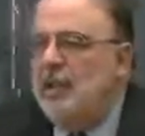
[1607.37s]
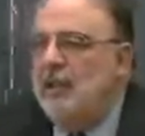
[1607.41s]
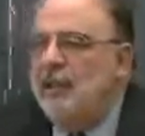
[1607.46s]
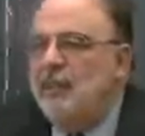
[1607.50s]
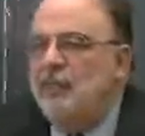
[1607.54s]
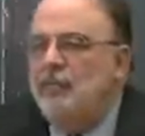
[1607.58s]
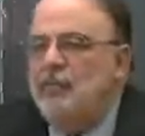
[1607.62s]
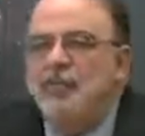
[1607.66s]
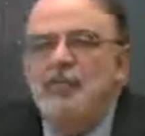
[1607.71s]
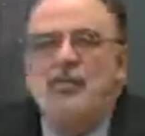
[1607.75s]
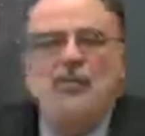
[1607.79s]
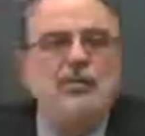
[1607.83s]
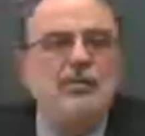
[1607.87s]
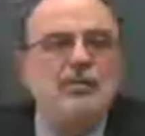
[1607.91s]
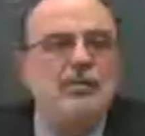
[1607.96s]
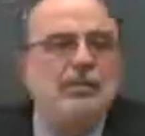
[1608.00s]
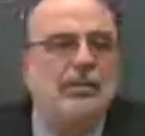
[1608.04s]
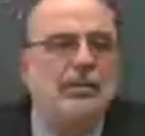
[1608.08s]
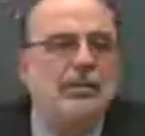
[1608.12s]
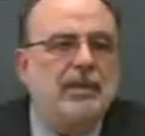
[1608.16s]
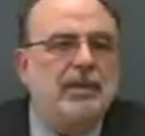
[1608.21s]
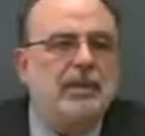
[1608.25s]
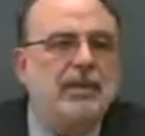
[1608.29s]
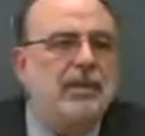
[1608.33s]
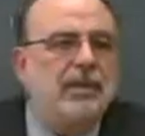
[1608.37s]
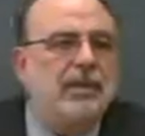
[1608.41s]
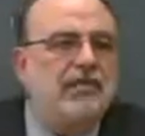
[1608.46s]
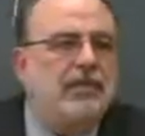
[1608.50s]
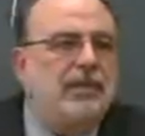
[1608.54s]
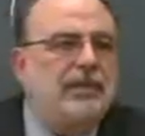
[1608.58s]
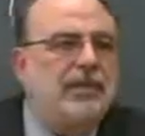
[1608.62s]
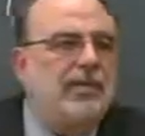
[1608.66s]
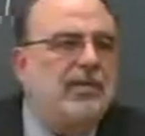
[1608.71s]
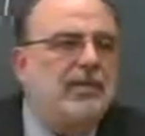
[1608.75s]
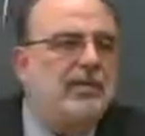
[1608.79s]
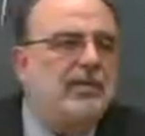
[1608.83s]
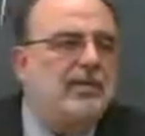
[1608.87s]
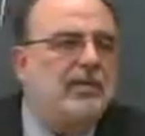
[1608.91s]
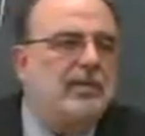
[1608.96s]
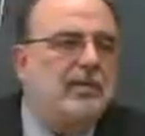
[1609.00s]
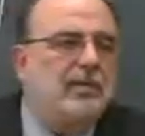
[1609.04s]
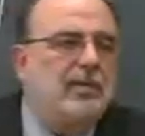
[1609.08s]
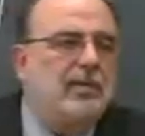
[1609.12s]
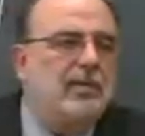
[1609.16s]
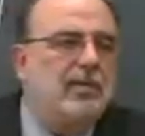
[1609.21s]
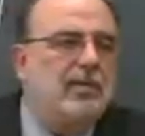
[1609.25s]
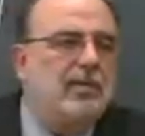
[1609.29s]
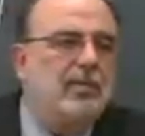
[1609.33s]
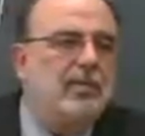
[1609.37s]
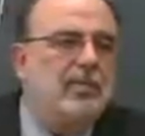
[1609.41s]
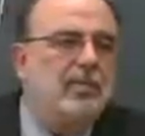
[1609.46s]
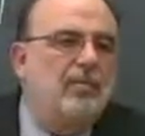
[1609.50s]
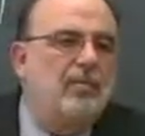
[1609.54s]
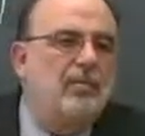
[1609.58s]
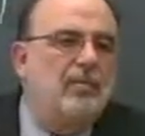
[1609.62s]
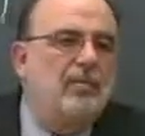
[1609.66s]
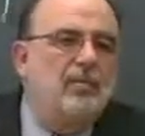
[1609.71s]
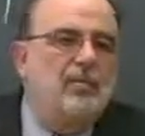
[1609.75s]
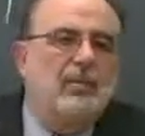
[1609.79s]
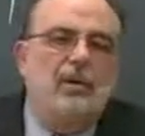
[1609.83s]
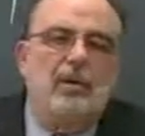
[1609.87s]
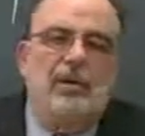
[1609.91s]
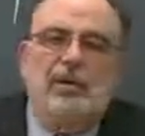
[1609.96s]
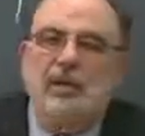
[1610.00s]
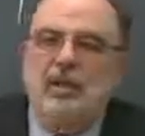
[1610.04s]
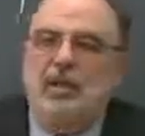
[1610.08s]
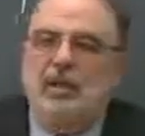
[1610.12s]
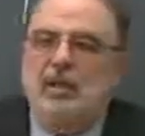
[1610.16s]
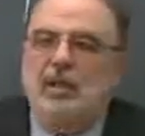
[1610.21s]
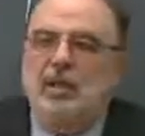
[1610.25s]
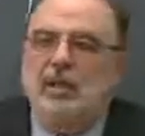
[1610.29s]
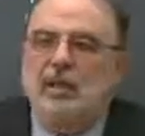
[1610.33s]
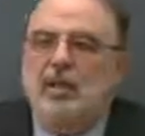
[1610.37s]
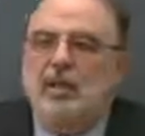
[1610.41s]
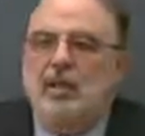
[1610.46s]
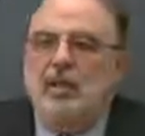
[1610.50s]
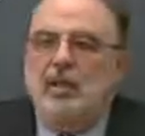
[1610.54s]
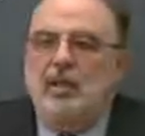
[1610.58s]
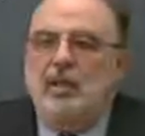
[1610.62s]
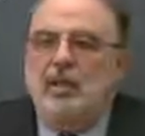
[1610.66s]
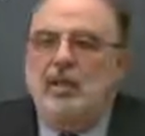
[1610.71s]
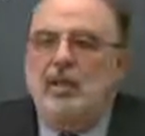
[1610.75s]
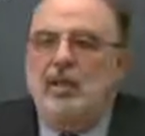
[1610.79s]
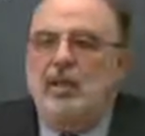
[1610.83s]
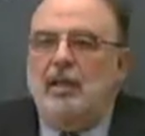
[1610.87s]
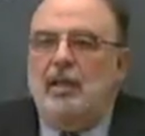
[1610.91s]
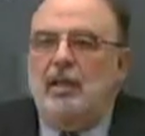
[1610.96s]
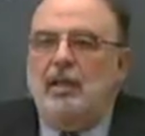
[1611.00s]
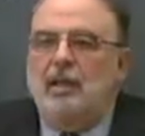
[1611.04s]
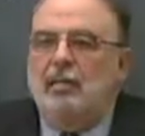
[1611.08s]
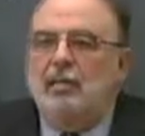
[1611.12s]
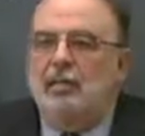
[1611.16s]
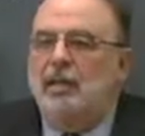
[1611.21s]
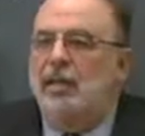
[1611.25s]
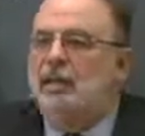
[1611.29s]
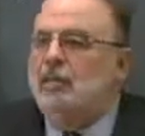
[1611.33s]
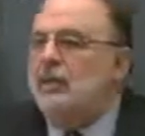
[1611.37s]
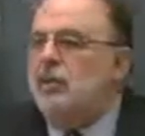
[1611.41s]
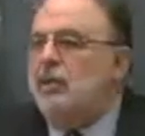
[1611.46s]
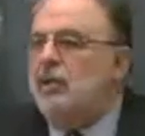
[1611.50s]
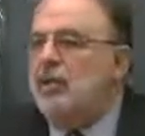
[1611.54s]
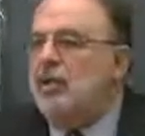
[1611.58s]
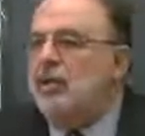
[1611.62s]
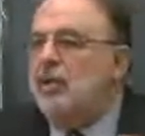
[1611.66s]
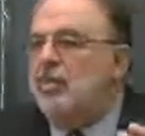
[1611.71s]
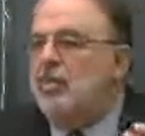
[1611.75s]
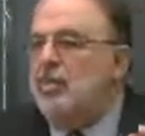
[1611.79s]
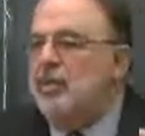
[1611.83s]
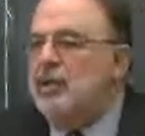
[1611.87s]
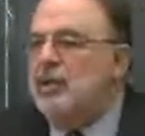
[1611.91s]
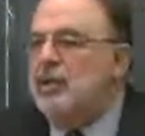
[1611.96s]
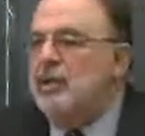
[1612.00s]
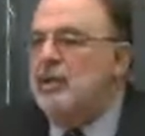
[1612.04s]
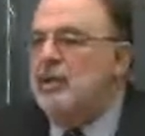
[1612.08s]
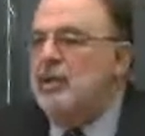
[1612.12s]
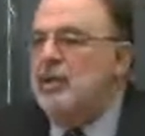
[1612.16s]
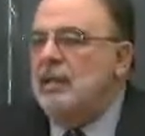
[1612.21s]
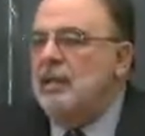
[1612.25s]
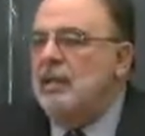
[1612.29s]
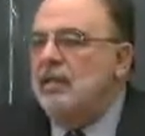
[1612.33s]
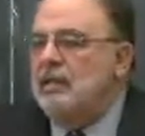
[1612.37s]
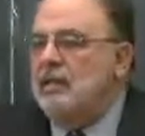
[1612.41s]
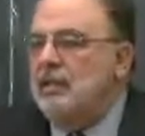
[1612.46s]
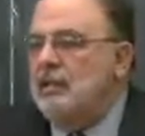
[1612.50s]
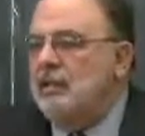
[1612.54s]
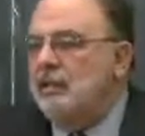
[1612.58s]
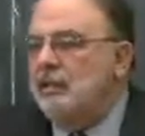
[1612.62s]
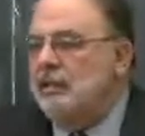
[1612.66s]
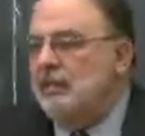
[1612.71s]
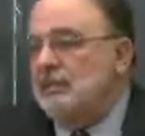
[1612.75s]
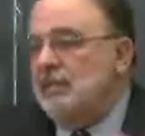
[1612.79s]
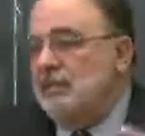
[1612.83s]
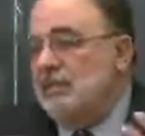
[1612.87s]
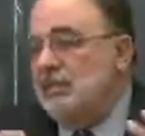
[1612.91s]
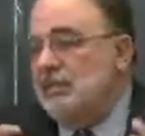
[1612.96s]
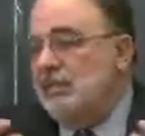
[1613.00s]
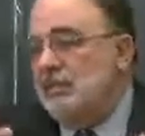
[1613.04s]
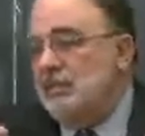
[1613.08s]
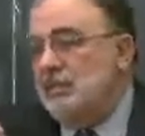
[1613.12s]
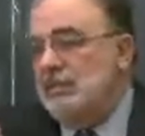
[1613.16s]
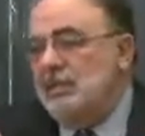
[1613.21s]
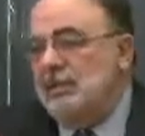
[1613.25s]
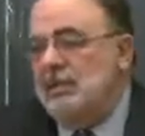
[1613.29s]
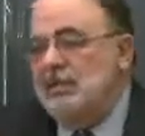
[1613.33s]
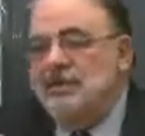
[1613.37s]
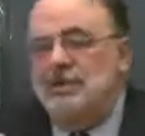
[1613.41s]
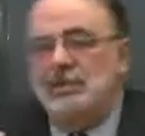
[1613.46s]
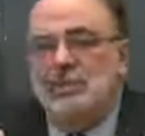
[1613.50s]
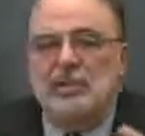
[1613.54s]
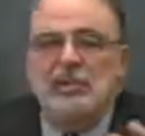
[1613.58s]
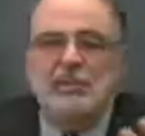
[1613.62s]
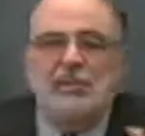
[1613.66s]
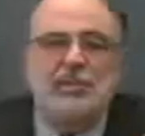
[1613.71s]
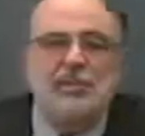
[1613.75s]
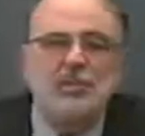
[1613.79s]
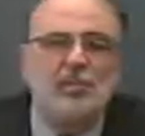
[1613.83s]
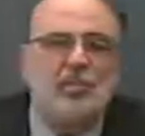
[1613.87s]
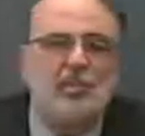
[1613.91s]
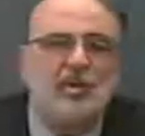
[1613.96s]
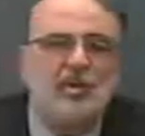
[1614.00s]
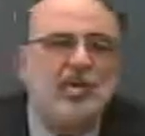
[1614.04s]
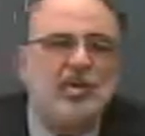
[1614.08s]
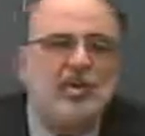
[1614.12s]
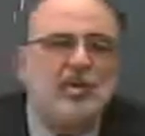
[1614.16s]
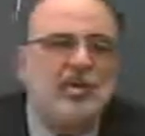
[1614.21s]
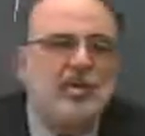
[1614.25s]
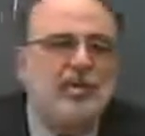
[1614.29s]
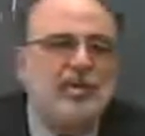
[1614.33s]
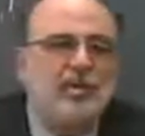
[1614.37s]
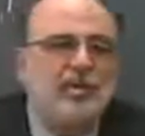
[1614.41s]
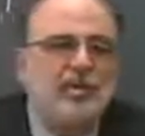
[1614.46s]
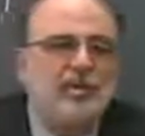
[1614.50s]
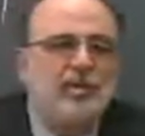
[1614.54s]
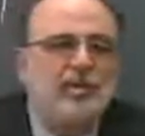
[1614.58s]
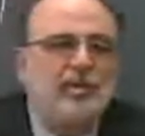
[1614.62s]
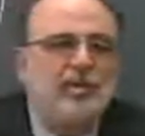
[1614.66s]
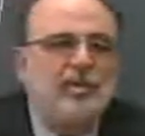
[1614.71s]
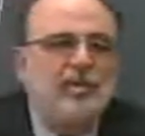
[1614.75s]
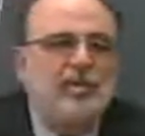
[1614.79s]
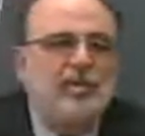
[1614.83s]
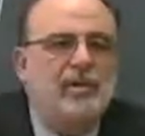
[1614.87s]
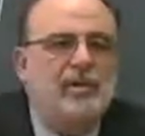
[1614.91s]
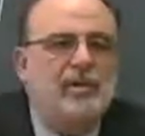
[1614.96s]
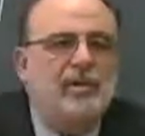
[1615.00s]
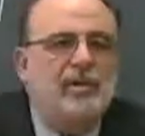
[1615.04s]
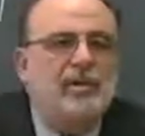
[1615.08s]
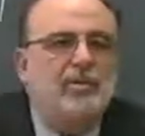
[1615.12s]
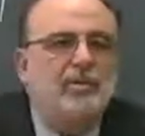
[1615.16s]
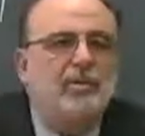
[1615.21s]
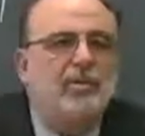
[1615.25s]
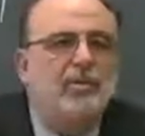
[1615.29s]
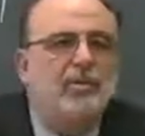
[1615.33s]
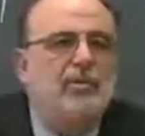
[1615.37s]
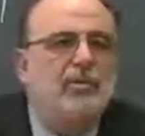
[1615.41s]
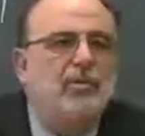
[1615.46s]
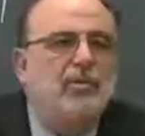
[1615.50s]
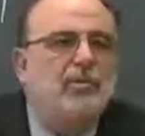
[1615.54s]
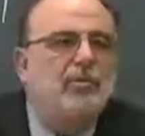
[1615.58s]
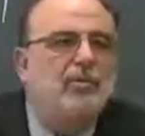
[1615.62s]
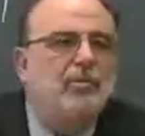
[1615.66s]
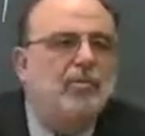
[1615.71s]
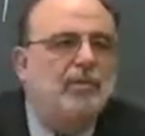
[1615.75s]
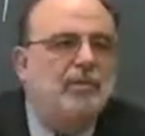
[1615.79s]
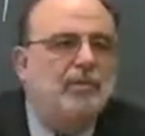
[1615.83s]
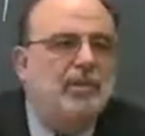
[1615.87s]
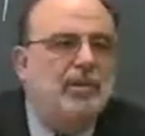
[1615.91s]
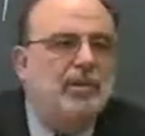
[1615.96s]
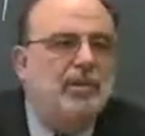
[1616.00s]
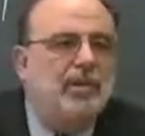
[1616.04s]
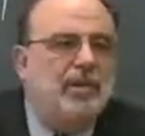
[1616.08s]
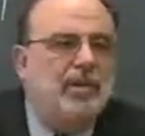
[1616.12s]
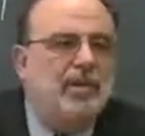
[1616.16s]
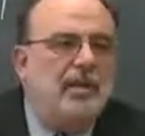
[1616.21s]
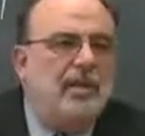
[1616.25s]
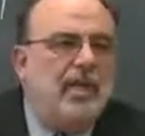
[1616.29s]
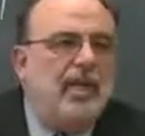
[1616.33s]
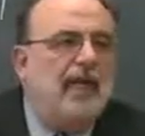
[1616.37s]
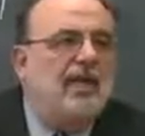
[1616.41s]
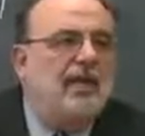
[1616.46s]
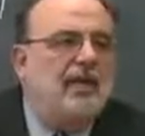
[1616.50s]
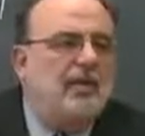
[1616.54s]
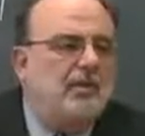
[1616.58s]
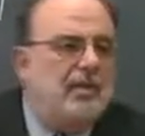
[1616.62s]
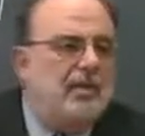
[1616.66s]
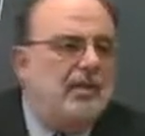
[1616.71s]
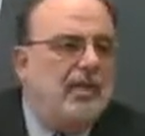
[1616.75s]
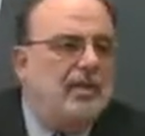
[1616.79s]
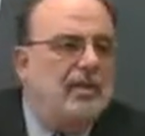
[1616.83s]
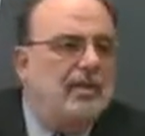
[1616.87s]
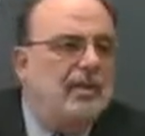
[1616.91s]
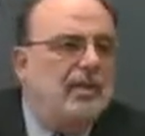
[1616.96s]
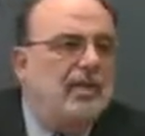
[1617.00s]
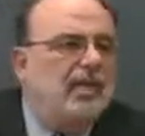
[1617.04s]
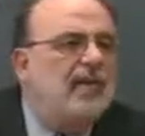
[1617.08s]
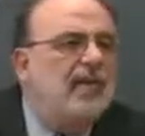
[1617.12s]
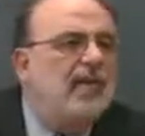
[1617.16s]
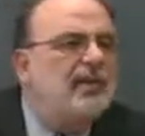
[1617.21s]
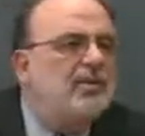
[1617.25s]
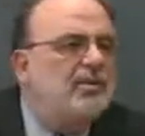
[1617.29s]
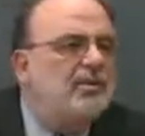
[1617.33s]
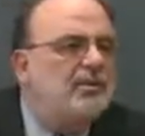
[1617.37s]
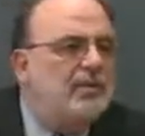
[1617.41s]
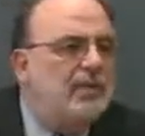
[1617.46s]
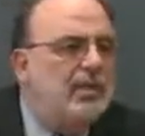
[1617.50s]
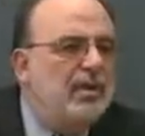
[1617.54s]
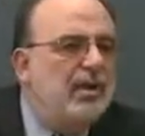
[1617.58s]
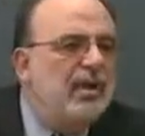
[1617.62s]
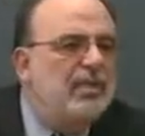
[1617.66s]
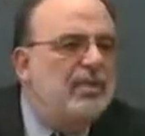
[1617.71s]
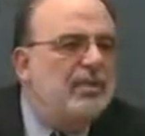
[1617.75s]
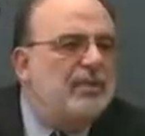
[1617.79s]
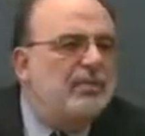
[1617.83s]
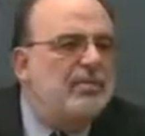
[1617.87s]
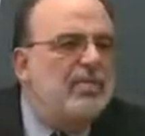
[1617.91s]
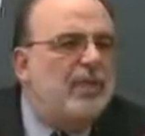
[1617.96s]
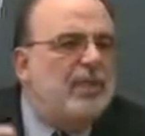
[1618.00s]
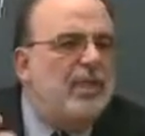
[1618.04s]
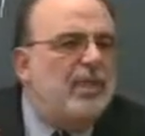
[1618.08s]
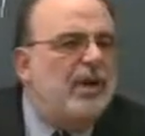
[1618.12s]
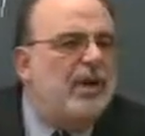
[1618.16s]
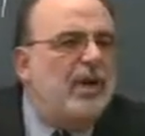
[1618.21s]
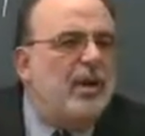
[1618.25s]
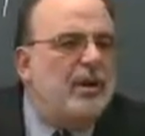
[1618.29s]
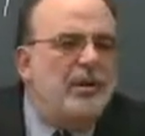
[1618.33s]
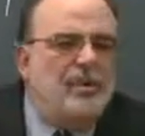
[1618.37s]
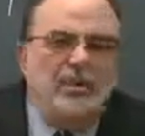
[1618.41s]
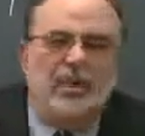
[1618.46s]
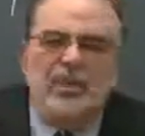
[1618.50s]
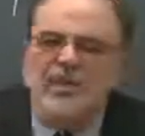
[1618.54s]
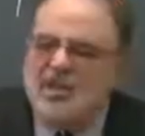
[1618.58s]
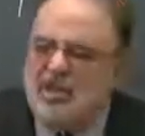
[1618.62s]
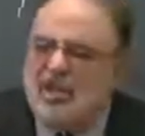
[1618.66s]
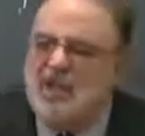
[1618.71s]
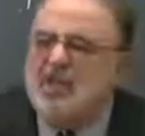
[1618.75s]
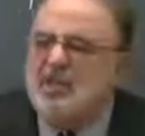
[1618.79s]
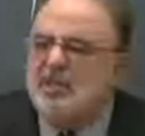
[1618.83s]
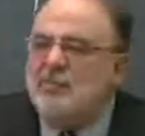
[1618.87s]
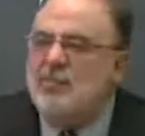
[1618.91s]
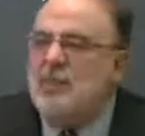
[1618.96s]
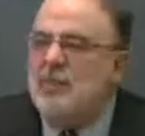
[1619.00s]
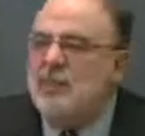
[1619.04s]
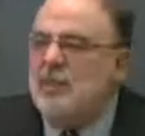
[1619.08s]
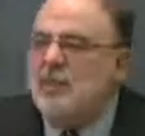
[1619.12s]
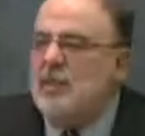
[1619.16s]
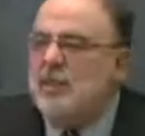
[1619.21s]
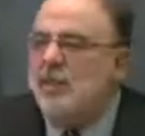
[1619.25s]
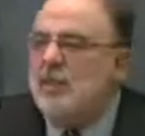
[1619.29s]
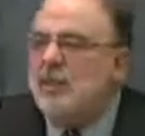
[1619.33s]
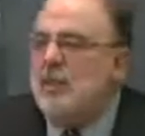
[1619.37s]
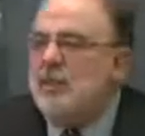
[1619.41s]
rules, and his plays were historical plays that were dubiously accurate about the history. He just made it up, like Shakespeare.